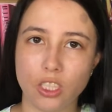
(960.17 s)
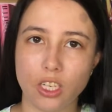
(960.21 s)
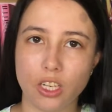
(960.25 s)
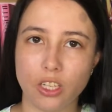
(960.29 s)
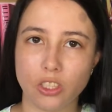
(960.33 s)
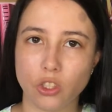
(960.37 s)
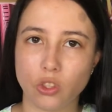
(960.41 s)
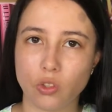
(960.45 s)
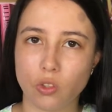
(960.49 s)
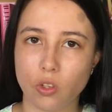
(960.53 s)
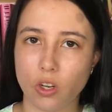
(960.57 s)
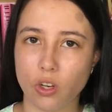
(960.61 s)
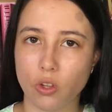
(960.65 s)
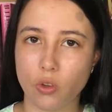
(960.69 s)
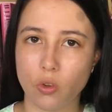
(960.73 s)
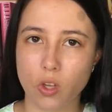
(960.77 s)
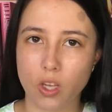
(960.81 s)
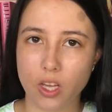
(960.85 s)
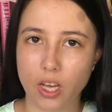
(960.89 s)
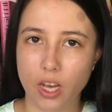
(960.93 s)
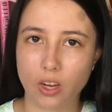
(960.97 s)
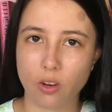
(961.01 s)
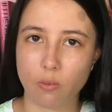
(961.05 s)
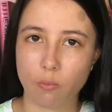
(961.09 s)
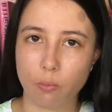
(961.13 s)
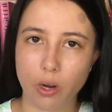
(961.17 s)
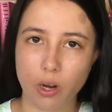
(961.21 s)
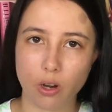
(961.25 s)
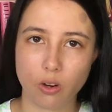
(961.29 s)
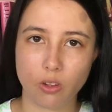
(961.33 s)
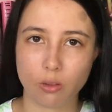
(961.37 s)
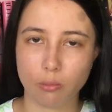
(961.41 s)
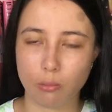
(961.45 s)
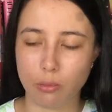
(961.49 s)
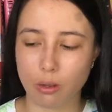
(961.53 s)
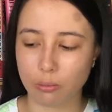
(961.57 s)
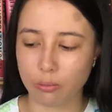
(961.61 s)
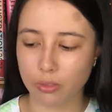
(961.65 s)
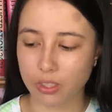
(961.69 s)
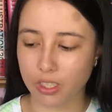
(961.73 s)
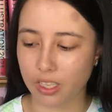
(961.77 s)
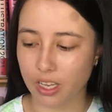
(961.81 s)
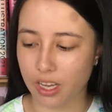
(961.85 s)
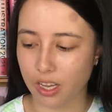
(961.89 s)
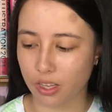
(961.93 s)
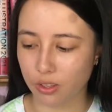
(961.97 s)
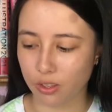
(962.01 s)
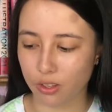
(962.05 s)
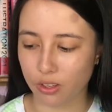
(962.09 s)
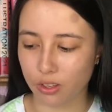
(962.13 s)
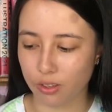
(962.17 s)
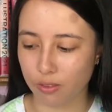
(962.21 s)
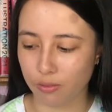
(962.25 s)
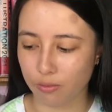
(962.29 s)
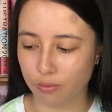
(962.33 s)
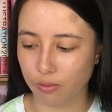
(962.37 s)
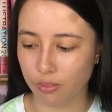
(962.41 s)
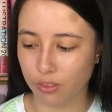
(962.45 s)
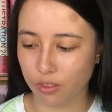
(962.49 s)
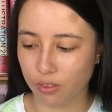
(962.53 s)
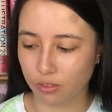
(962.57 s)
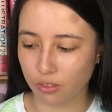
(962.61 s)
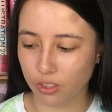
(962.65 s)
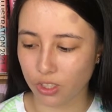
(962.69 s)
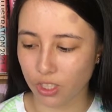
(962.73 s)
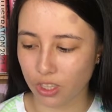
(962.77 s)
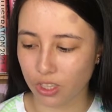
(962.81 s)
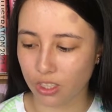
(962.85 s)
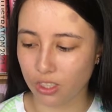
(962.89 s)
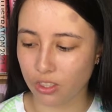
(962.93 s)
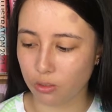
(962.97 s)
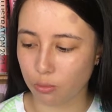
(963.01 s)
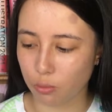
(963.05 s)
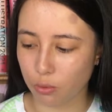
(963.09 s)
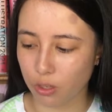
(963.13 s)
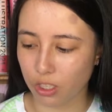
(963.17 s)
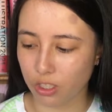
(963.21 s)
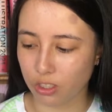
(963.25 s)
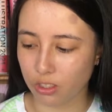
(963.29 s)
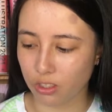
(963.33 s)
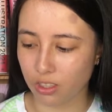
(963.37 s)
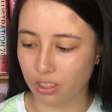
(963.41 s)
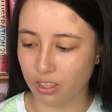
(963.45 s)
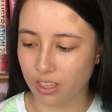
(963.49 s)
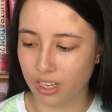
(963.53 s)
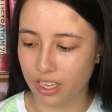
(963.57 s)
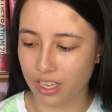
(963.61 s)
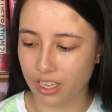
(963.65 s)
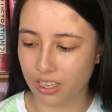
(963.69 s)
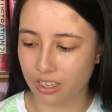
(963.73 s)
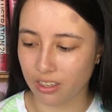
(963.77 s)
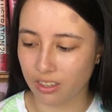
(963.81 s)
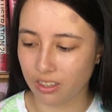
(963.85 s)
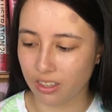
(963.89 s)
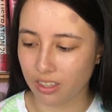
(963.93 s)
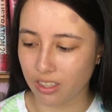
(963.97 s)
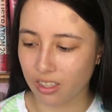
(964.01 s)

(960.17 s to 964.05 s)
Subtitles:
Nendoroid, you can kind of pair them up together, which I think is pretty neat.